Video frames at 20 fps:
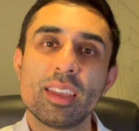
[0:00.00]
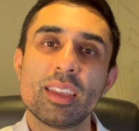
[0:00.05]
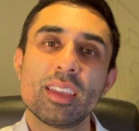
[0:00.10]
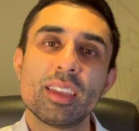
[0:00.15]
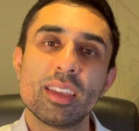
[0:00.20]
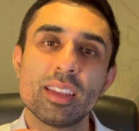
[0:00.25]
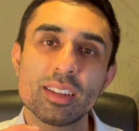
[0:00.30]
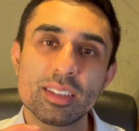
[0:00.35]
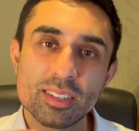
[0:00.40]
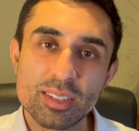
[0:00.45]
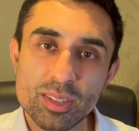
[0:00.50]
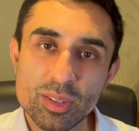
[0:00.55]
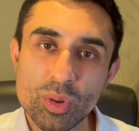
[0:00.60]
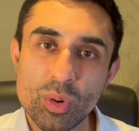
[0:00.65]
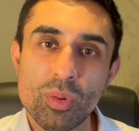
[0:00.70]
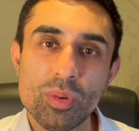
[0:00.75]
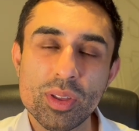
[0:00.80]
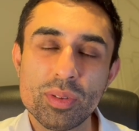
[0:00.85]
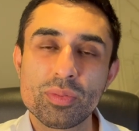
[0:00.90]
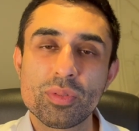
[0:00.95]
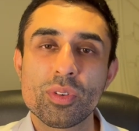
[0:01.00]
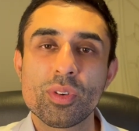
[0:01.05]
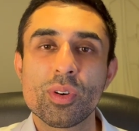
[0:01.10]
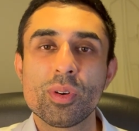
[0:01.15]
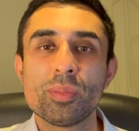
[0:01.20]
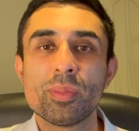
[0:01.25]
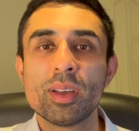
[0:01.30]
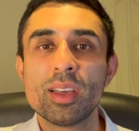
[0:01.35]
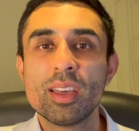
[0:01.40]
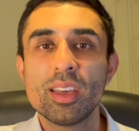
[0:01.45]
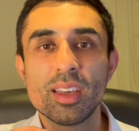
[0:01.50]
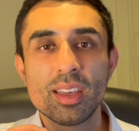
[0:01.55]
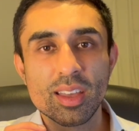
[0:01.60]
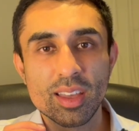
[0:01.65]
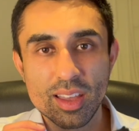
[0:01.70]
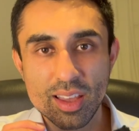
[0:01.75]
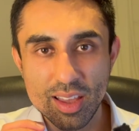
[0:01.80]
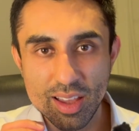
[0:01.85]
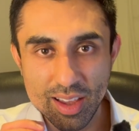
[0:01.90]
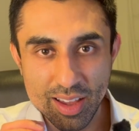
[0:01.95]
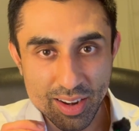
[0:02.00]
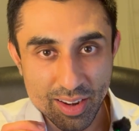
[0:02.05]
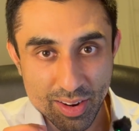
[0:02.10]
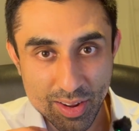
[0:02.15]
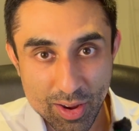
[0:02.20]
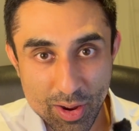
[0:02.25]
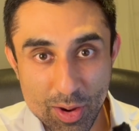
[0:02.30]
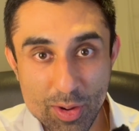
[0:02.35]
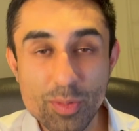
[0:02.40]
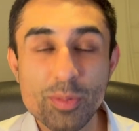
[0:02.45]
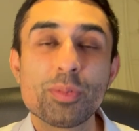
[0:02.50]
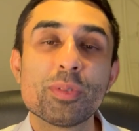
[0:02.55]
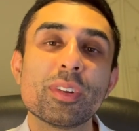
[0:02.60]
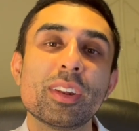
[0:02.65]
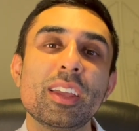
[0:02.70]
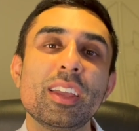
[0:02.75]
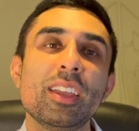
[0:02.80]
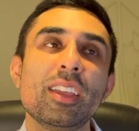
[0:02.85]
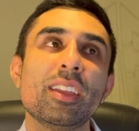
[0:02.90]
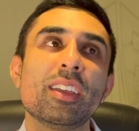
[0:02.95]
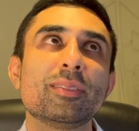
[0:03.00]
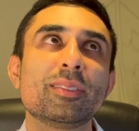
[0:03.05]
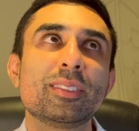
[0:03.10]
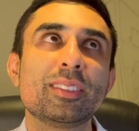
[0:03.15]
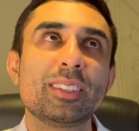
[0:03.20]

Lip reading: it in a story form, and hopefully